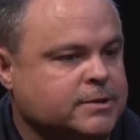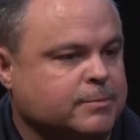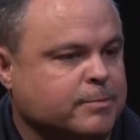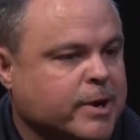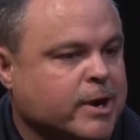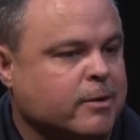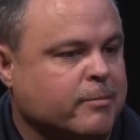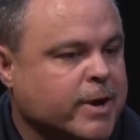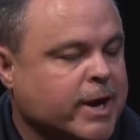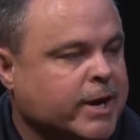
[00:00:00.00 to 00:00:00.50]

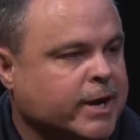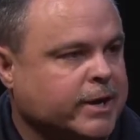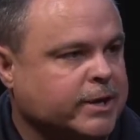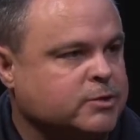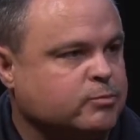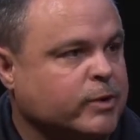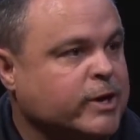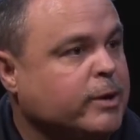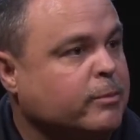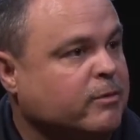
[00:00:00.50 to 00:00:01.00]

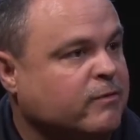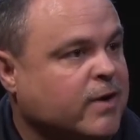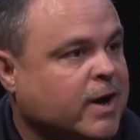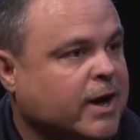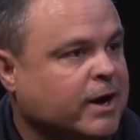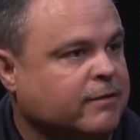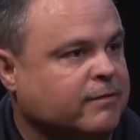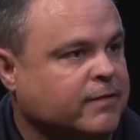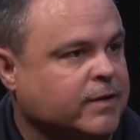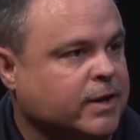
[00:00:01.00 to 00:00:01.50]
paramedics we can
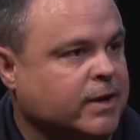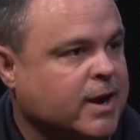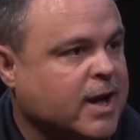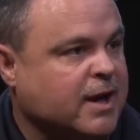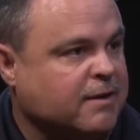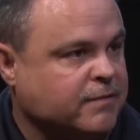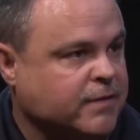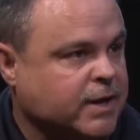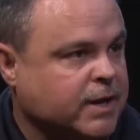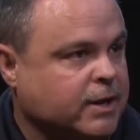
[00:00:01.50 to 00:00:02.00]
provide it via an
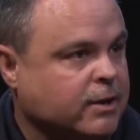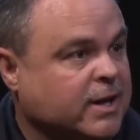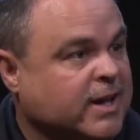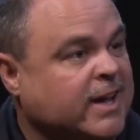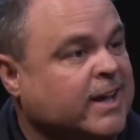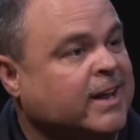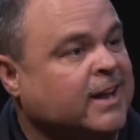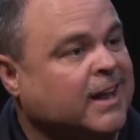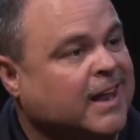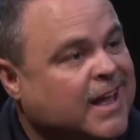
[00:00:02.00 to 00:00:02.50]
iv
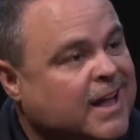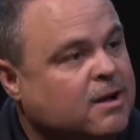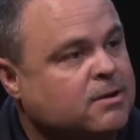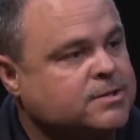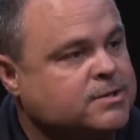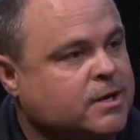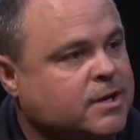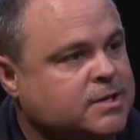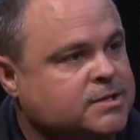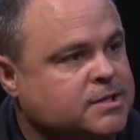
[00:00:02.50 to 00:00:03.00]
it
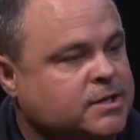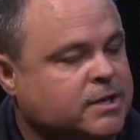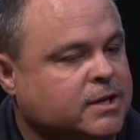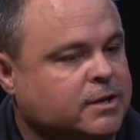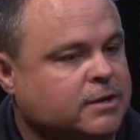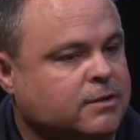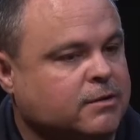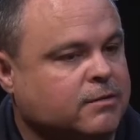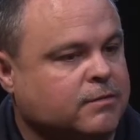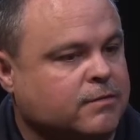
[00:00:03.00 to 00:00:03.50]
allows us to
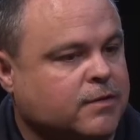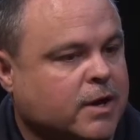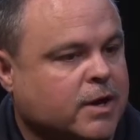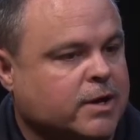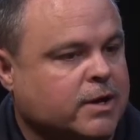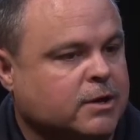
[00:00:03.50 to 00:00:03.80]
give